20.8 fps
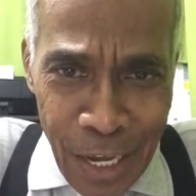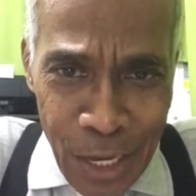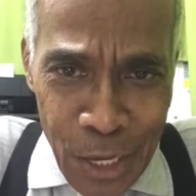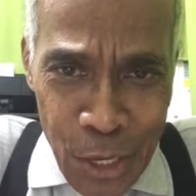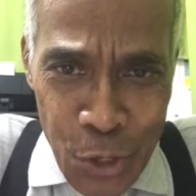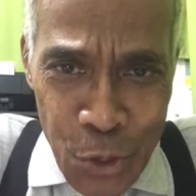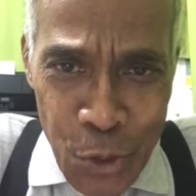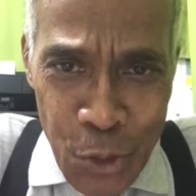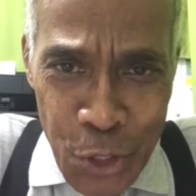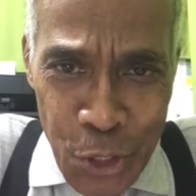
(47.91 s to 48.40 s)

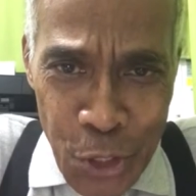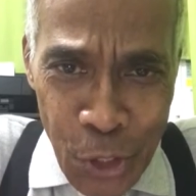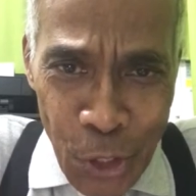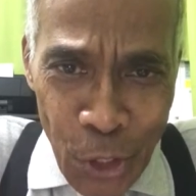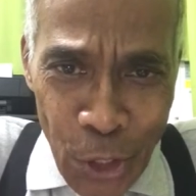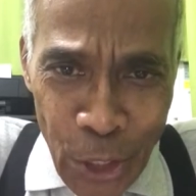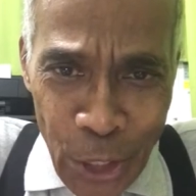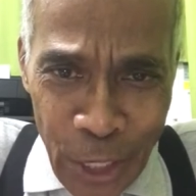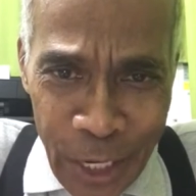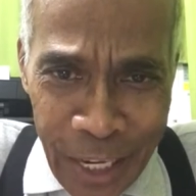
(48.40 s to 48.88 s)
New
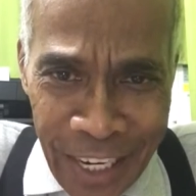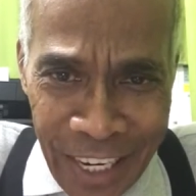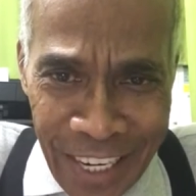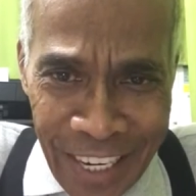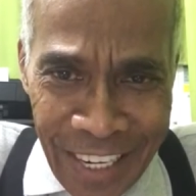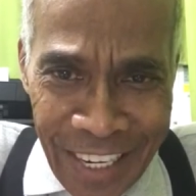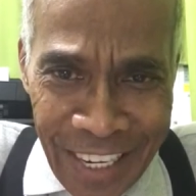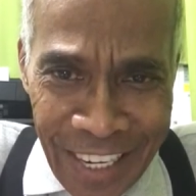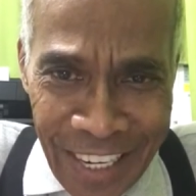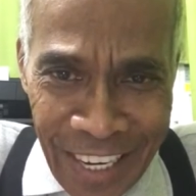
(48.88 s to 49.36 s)
York,
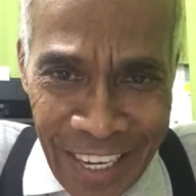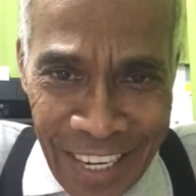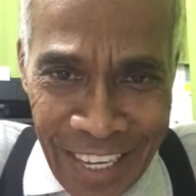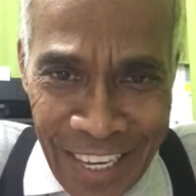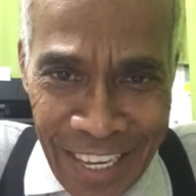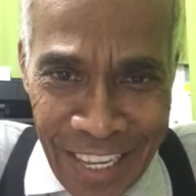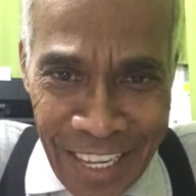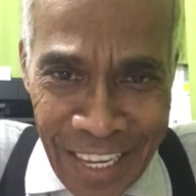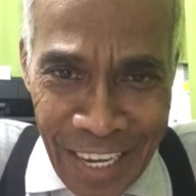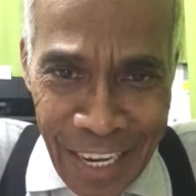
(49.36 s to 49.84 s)

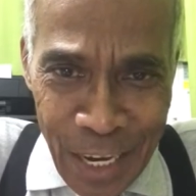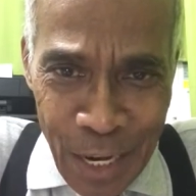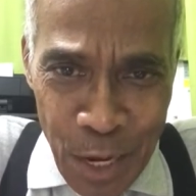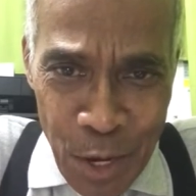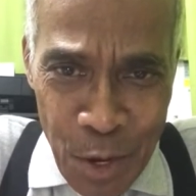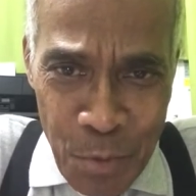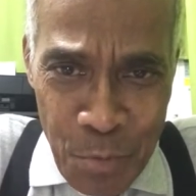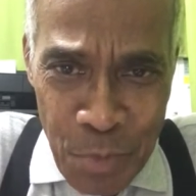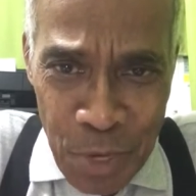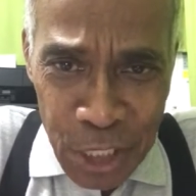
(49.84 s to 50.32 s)
and
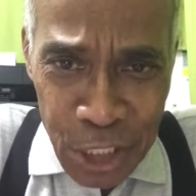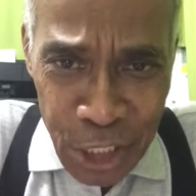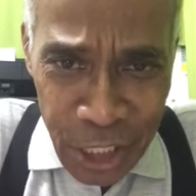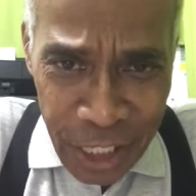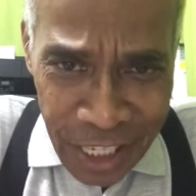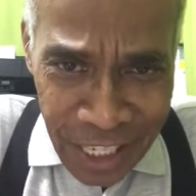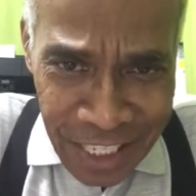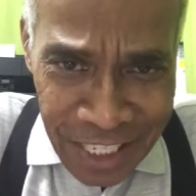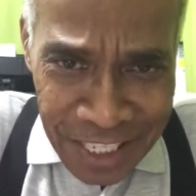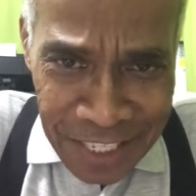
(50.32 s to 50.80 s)

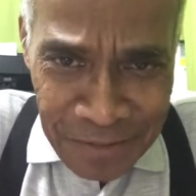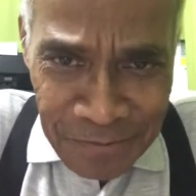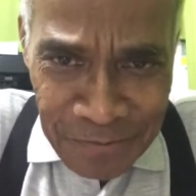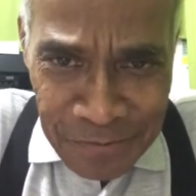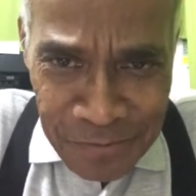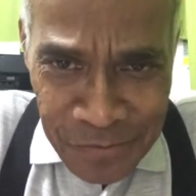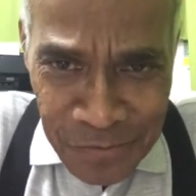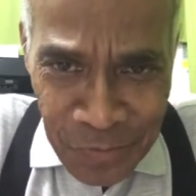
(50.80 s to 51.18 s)
Michigan.